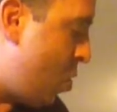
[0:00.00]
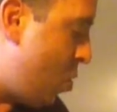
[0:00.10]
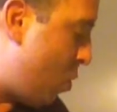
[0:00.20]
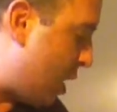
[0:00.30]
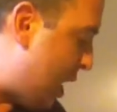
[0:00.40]

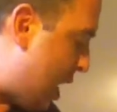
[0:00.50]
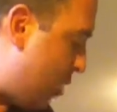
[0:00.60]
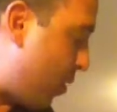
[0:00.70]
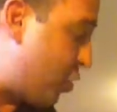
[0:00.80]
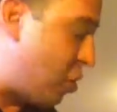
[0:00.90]
We're
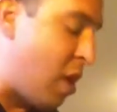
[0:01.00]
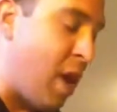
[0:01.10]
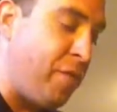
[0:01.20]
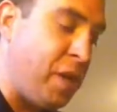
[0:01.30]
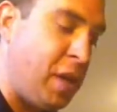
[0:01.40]
going to turn
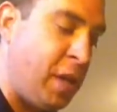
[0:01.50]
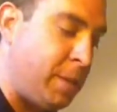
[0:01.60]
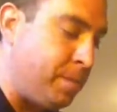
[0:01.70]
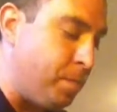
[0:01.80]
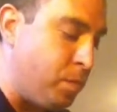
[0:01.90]
off the heat.
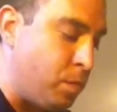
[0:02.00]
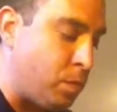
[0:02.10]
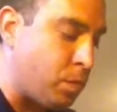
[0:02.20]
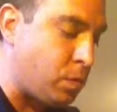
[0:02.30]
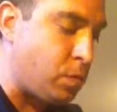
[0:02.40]

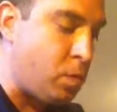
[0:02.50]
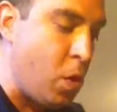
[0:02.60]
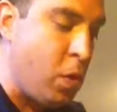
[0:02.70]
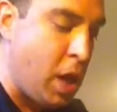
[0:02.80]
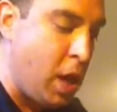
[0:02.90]

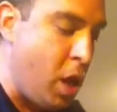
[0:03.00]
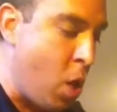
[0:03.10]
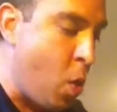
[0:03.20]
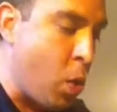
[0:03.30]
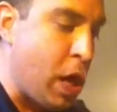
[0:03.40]
Okay.
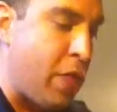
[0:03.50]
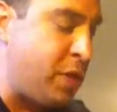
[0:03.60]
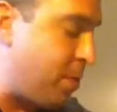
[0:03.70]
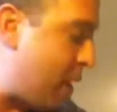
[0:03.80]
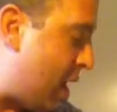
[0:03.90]
We're going to add the
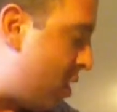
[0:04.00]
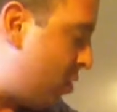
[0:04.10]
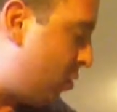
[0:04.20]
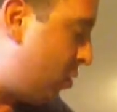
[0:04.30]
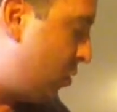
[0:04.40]

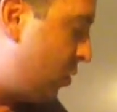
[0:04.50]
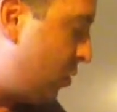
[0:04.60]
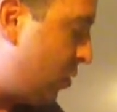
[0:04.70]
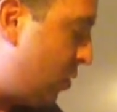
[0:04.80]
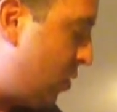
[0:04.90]
tomatoes,
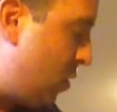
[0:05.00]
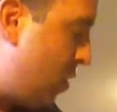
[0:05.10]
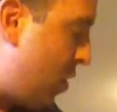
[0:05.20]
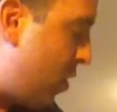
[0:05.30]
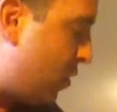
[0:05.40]

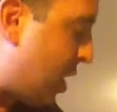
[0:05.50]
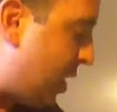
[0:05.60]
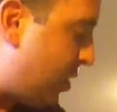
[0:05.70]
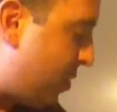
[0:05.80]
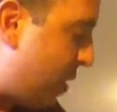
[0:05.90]
those
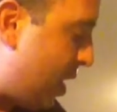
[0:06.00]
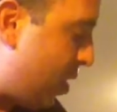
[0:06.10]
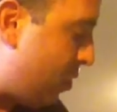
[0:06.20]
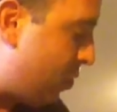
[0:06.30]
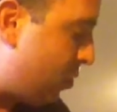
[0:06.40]
diced
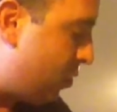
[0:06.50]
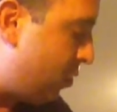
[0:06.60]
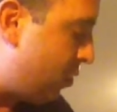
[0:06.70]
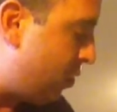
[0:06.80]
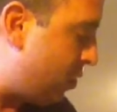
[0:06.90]
tomatoes,
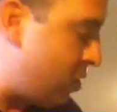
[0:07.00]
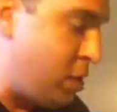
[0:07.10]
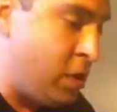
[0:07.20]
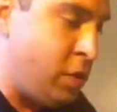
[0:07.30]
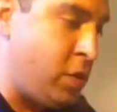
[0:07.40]

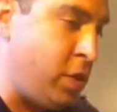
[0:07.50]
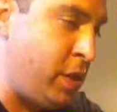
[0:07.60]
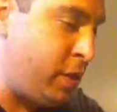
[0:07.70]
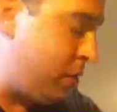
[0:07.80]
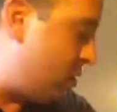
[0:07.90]
to
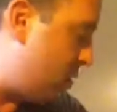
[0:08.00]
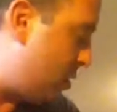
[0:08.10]
this